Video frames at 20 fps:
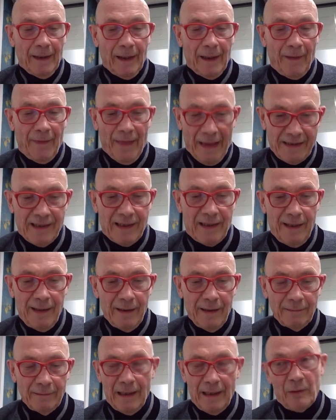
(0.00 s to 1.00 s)
That's
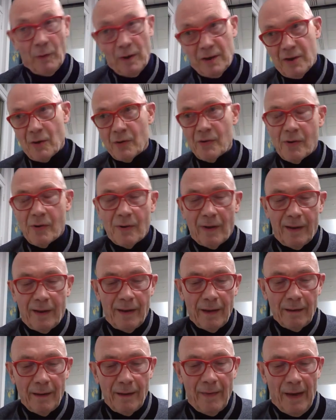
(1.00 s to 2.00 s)
clear. And what's also
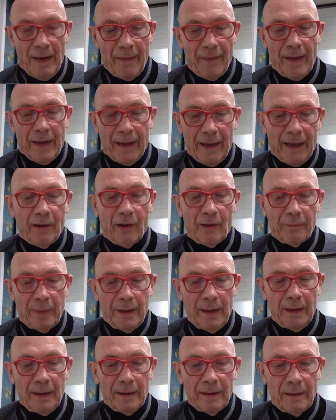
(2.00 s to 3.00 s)
clear is that there cannot
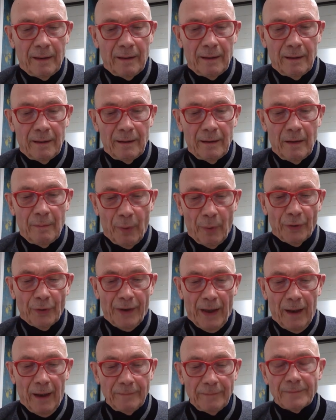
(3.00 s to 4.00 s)
be a
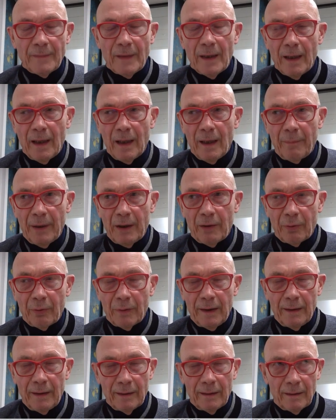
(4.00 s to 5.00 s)
border
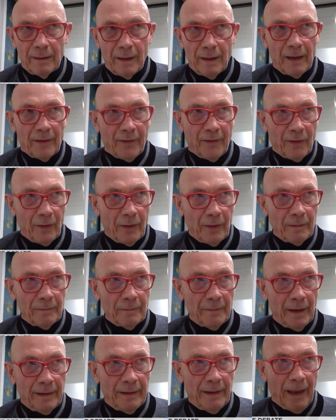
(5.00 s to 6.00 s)
between
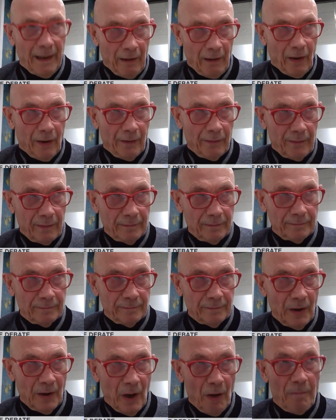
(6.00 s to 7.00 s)
Ulster and Ireland.
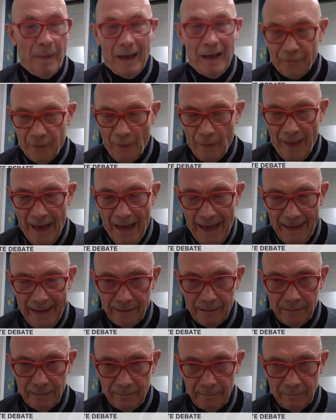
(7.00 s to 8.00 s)
Apart from
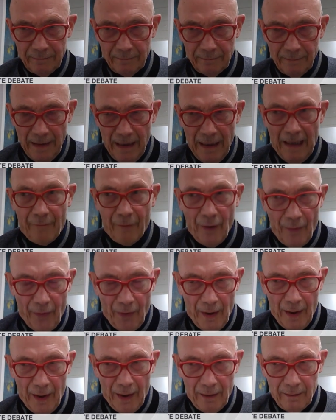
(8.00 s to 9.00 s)
that,
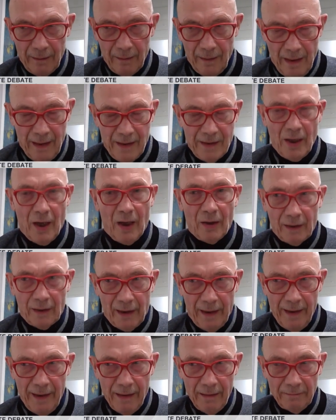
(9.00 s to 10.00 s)
everything is
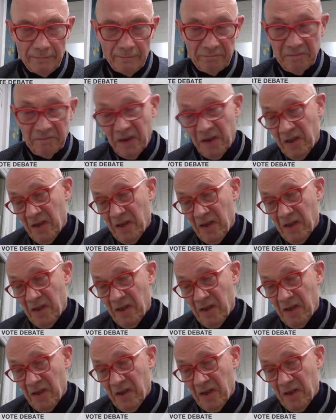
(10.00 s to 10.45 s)
unclear.